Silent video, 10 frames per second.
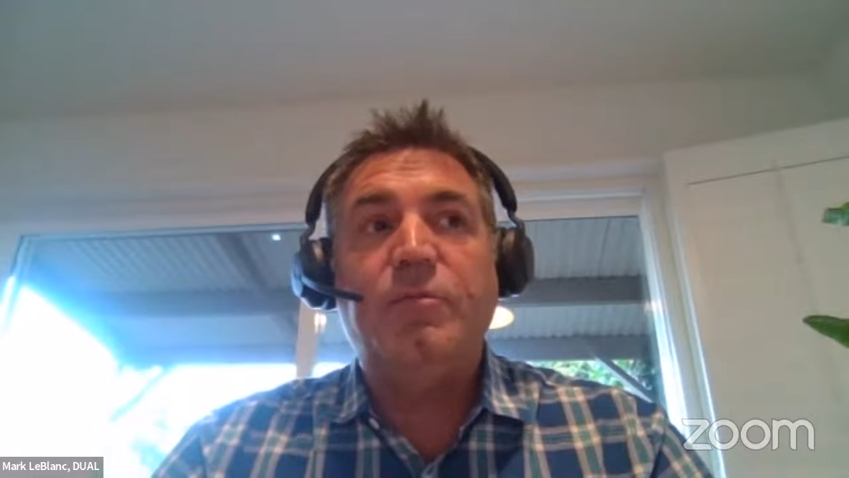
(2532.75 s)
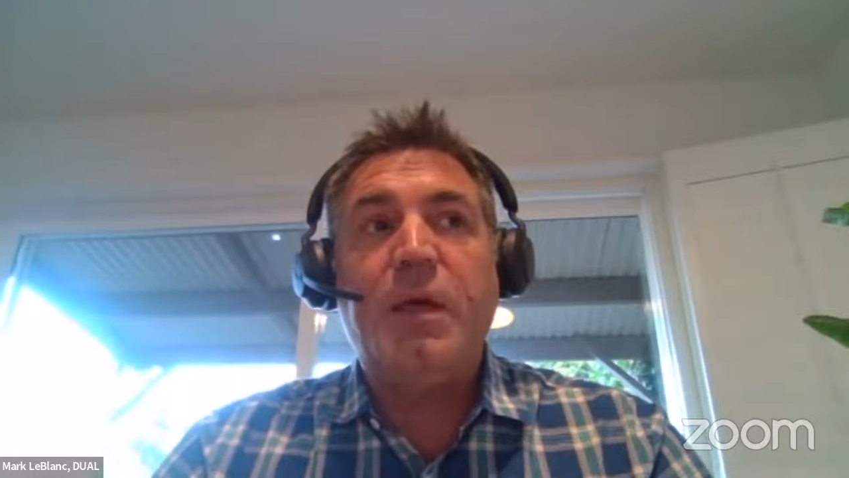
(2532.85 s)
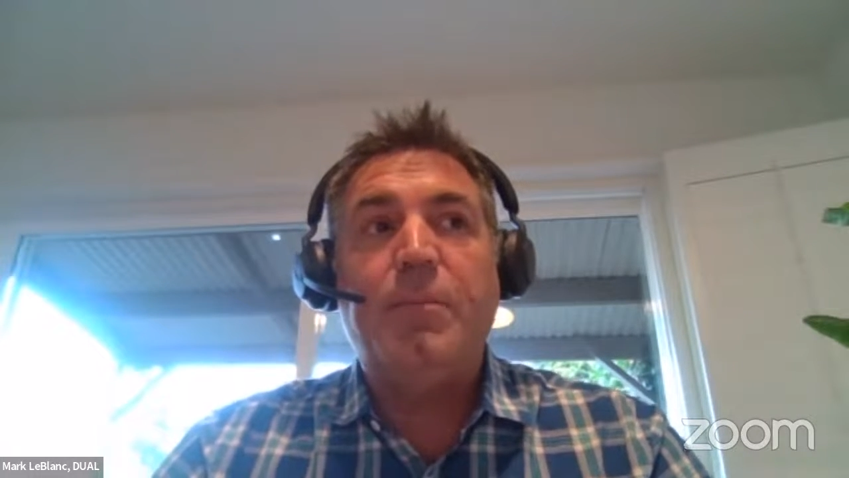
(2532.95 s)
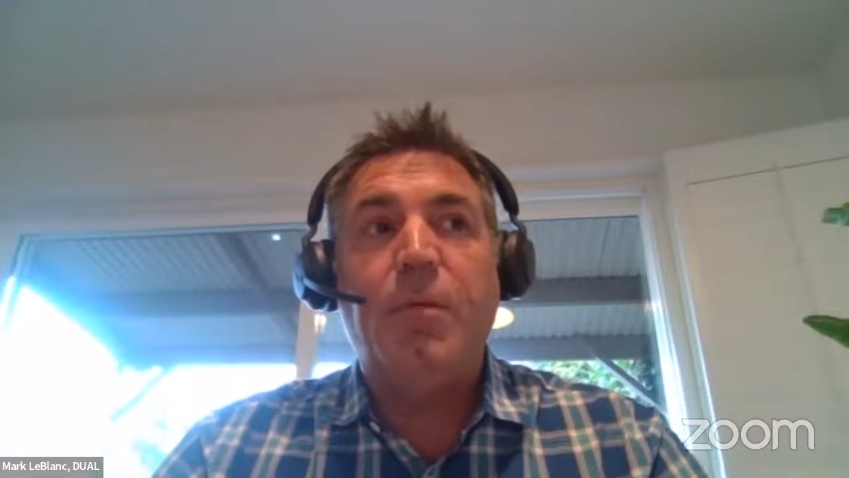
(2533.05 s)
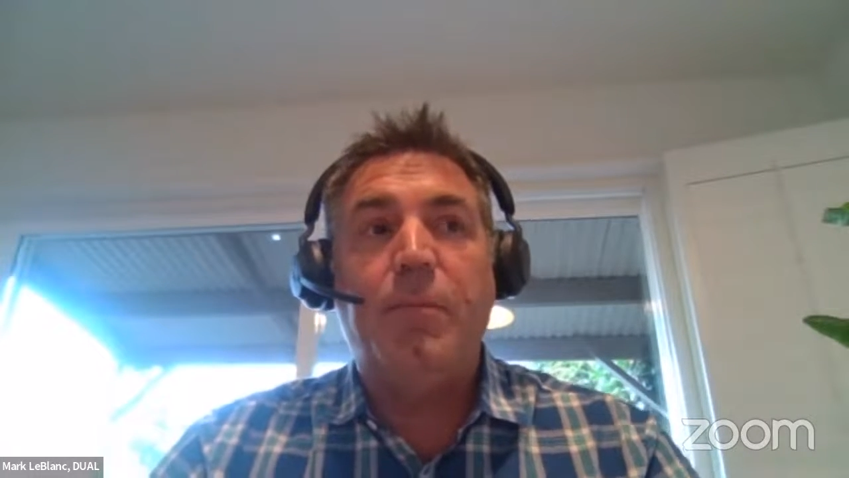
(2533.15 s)

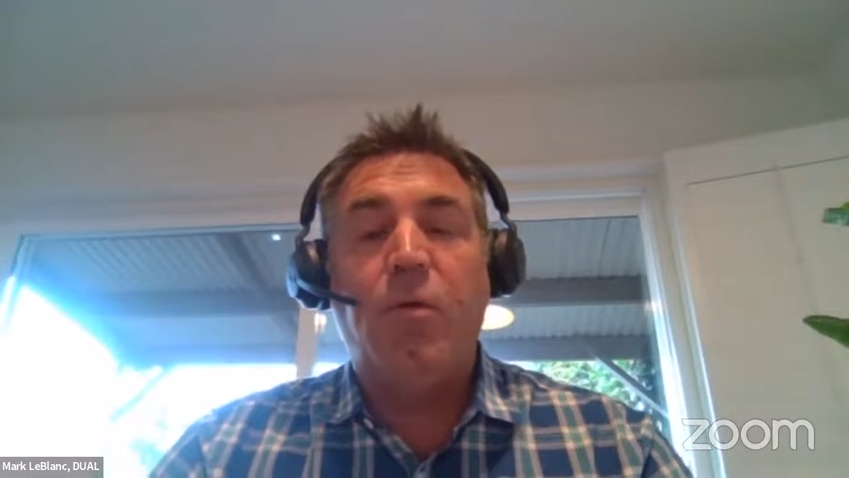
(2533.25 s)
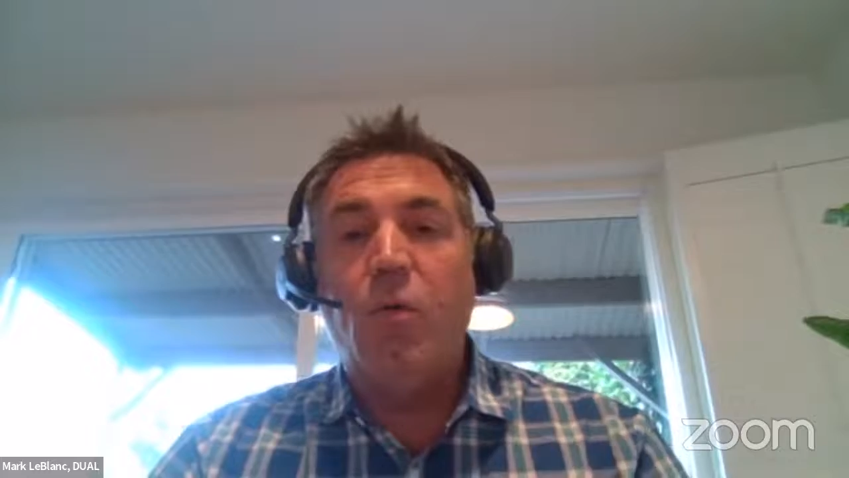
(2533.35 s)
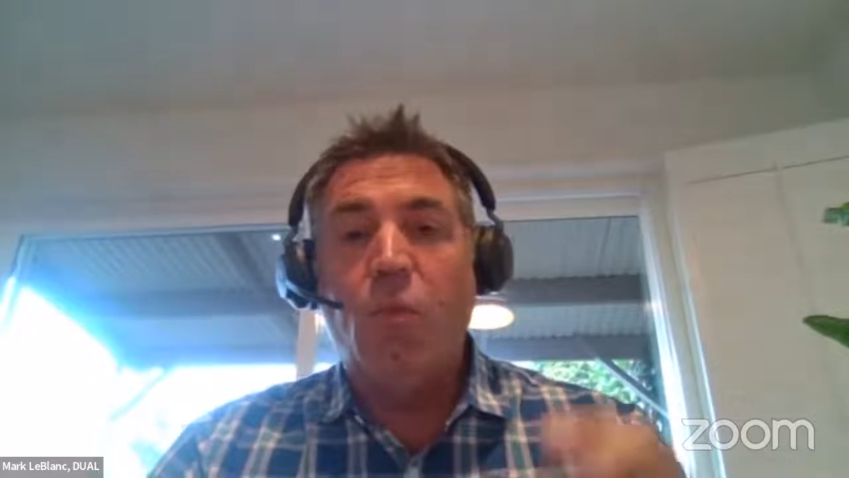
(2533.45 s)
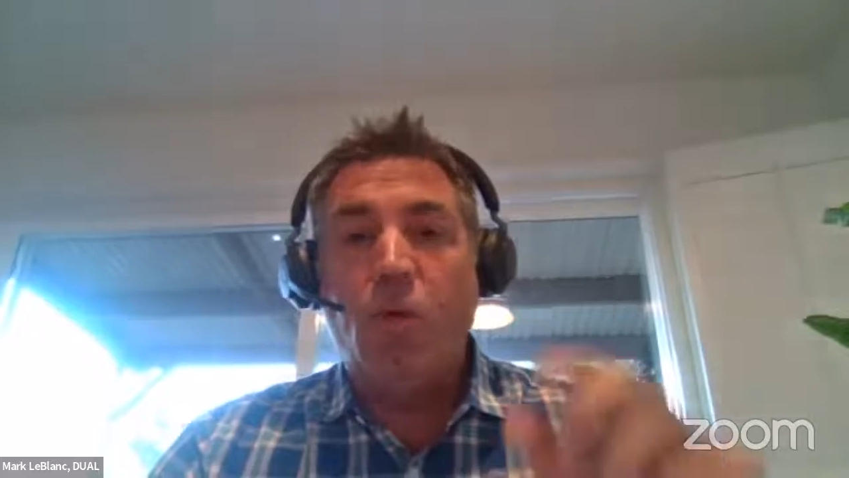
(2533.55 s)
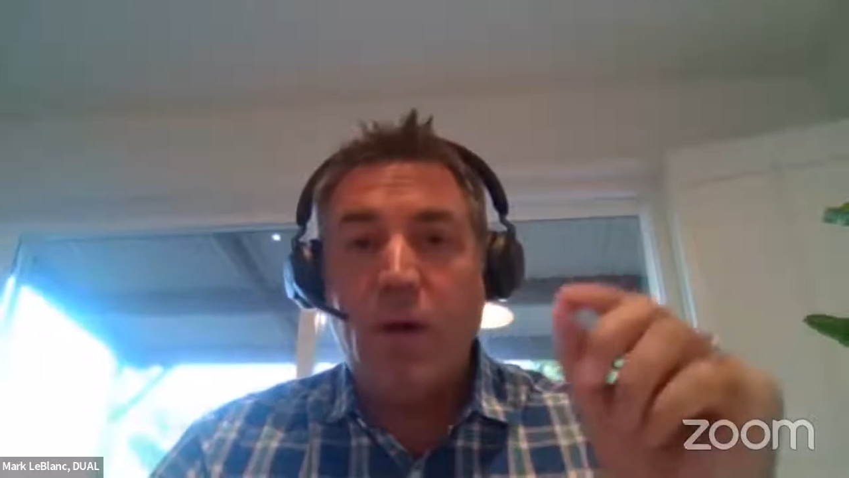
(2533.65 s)
people
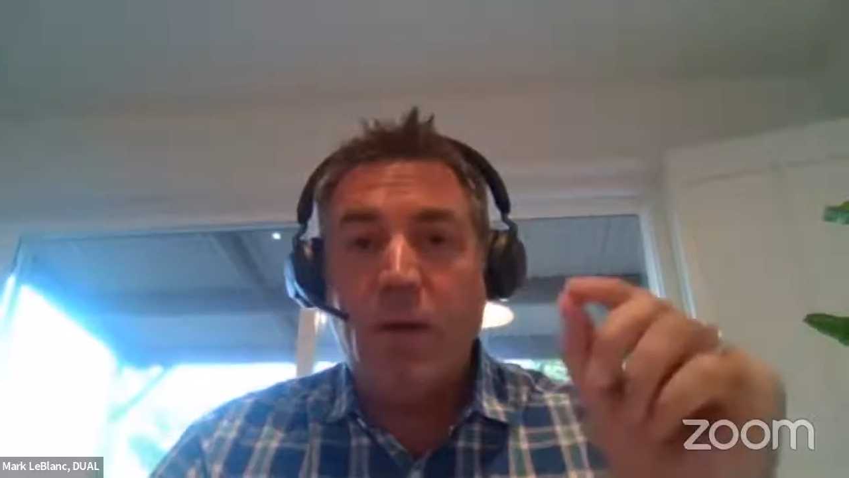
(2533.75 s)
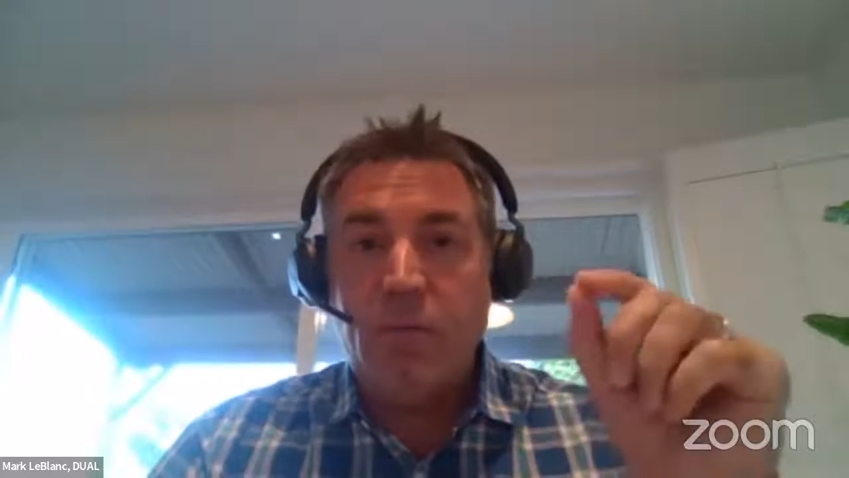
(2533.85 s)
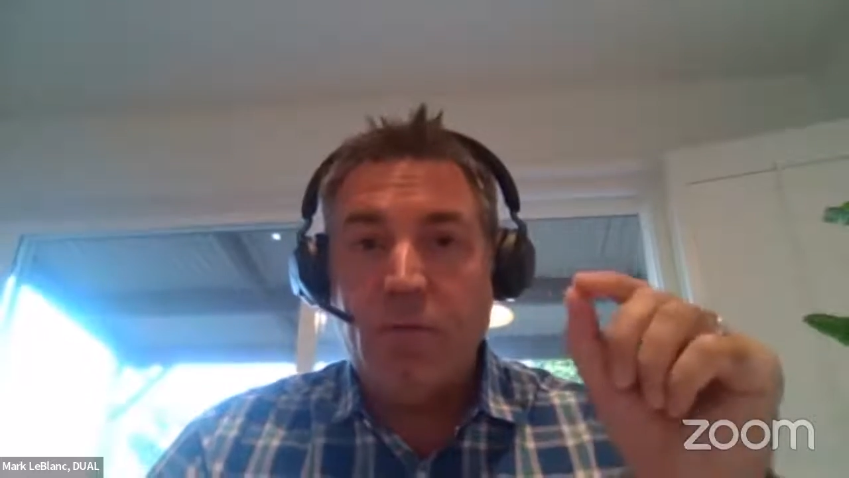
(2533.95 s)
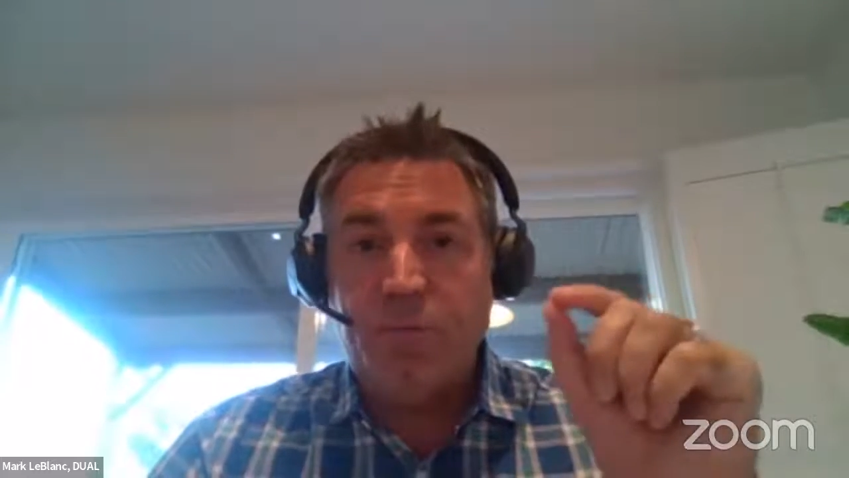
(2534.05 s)
pull one